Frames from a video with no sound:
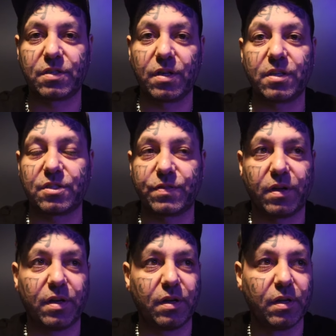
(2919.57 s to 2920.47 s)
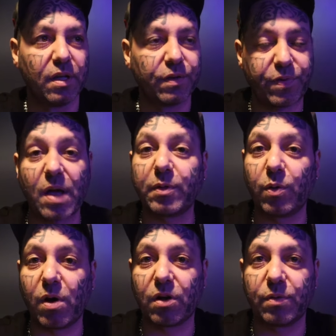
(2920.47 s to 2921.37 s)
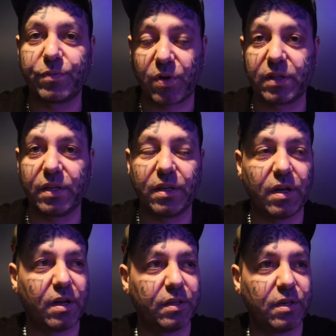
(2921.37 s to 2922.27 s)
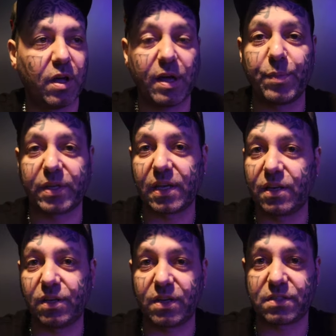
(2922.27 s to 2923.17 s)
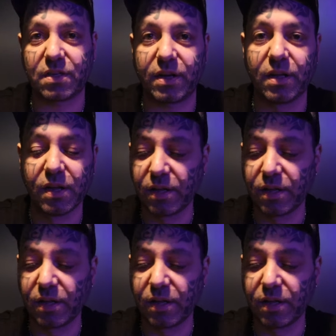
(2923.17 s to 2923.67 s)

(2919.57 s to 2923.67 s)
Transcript: It's family welcome, friendly. You know, I had my kid here yesterday.